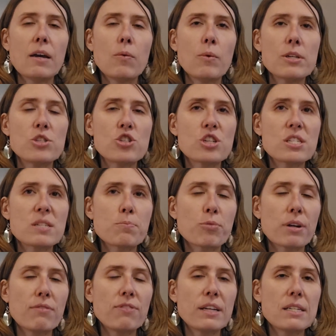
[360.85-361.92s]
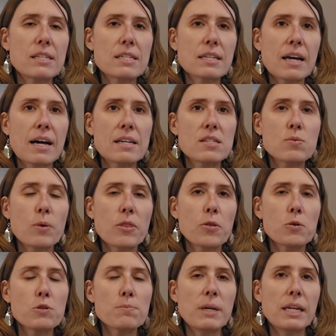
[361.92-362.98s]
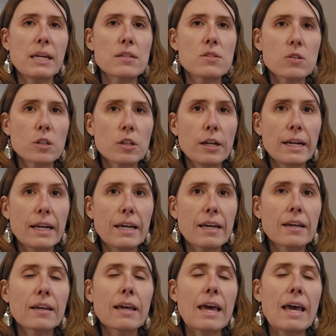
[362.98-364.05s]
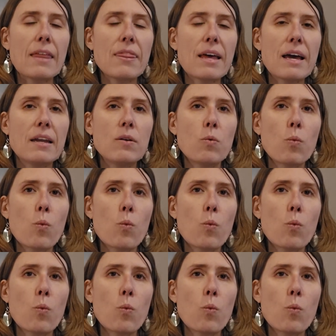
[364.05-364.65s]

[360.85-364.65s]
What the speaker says: was just briefly discuss what those meetings look like and then